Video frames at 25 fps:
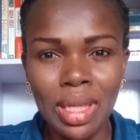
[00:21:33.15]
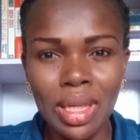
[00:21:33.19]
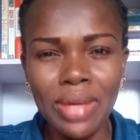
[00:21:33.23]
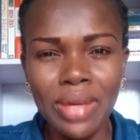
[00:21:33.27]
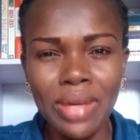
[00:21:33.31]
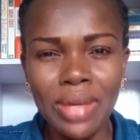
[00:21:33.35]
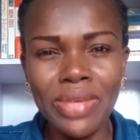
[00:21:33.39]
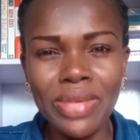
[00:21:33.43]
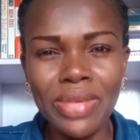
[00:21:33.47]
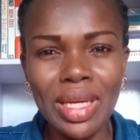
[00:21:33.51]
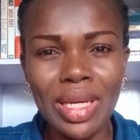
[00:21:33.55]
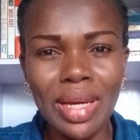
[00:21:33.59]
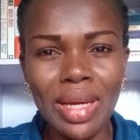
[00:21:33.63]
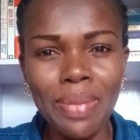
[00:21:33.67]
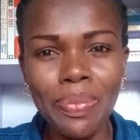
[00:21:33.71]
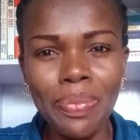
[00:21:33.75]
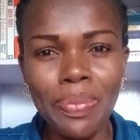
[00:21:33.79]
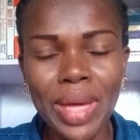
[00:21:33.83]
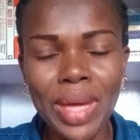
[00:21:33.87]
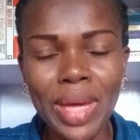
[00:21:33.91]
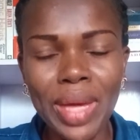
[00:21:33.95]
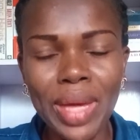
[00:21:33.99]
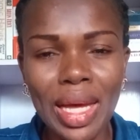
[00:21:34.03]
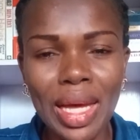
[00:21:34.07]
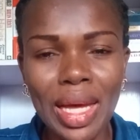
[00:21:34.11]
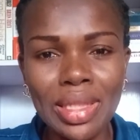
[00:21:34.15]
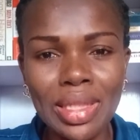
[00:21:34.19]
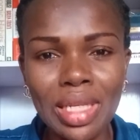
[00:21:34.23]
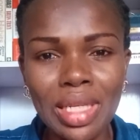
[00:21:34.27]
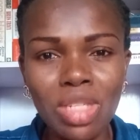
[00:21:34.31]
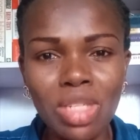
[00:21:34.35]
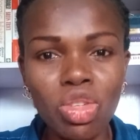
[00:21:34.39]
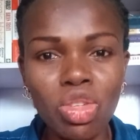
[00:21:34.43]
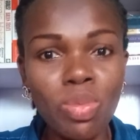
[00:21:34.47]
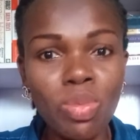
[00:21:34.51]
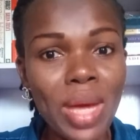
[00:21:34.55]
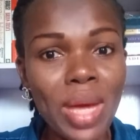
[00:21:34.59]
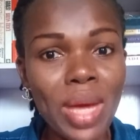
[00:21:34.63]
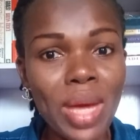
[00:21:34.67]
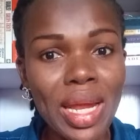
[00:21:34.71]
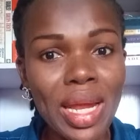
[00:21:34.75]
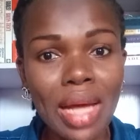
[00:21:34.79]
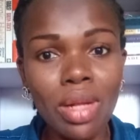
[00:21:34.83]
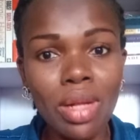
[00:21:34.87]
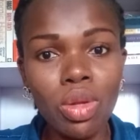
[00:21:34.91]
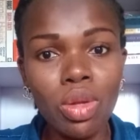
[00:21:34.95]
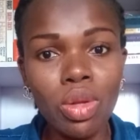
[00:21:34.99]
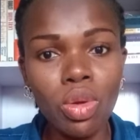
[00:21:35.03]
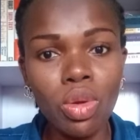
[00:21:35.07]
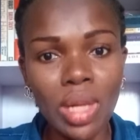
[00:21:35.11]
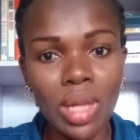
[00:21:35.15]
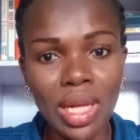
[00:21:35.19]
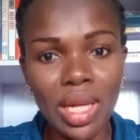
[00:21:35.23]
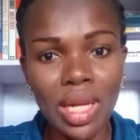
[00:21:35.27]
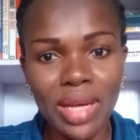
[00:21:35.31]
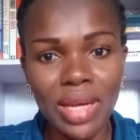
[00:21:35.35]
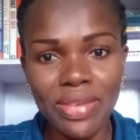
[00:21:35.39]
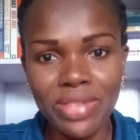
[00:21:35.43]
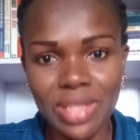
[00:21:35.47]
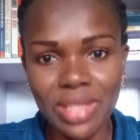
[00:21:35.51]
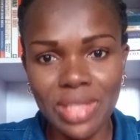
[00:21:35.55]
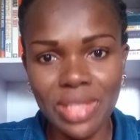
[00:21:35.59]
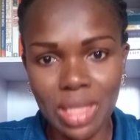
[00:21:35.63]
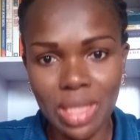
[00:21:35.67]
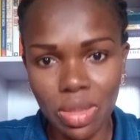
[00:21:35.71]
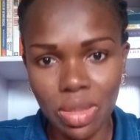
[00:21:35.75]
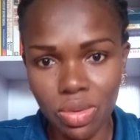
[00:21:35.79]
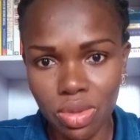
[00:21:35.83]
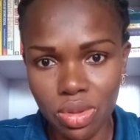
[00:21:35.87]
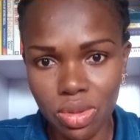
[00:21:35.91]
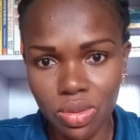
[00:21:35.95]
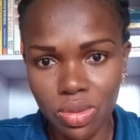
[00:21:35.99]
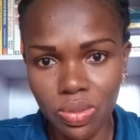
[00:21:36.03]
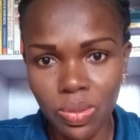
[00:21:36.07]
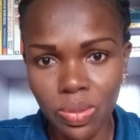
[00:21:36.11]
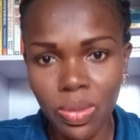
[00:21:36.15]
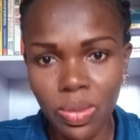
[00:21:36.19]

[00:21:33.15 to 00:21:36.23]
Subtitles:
if they can pay attention, men are not left out.